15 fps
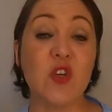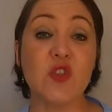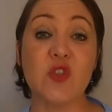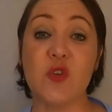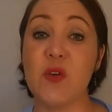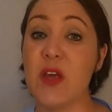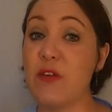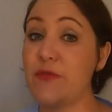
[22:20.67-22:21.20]

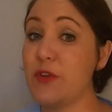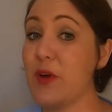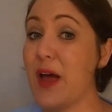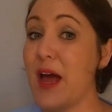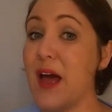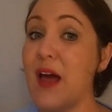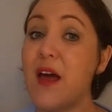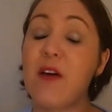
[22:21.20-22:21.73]
So if you
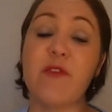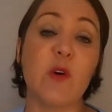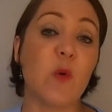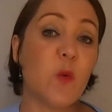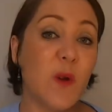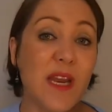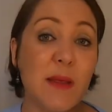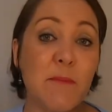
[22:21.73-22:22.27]
have a
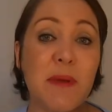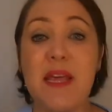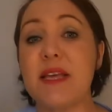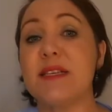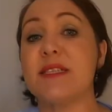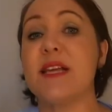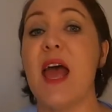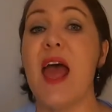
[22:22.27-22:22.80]
reading
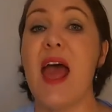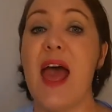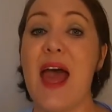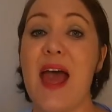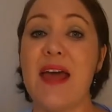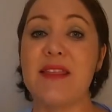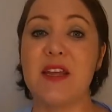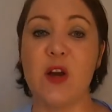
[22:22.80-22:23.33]
piece
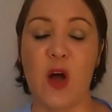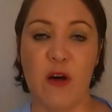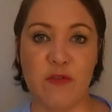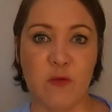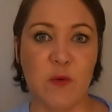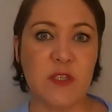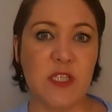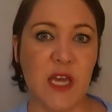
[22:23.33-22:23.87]
and then
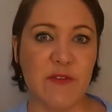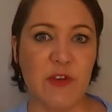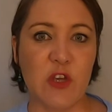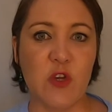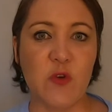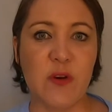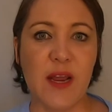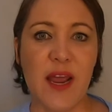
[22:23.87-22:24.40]
afterwards you have a
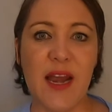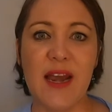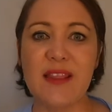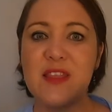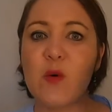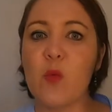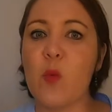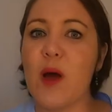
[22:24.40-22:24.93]
Q&A,
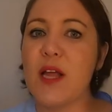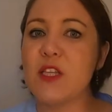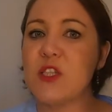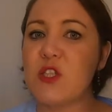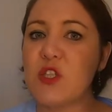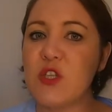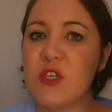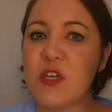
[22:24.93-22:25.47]
let the one
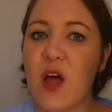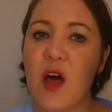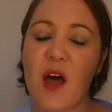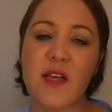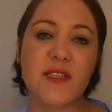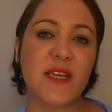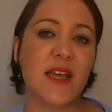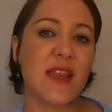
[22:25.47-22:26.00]
student
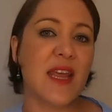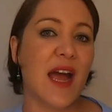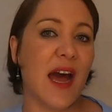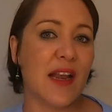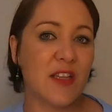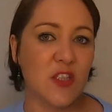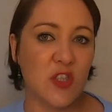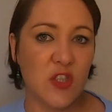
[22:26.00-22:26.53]
ask and the
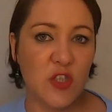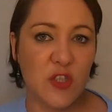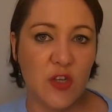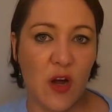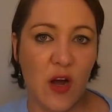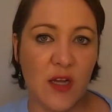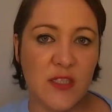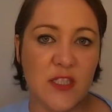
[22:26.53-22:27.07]
other
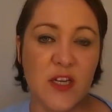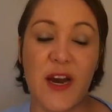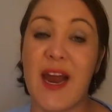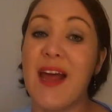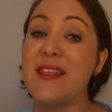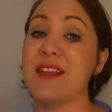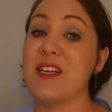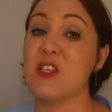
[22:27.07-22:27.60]
student answer,
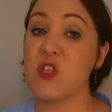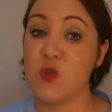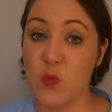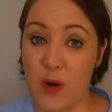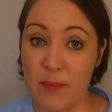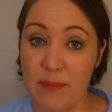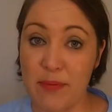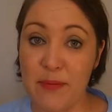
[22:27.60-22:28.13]
and then
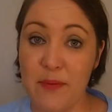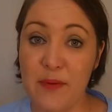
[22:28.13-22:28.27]
swap.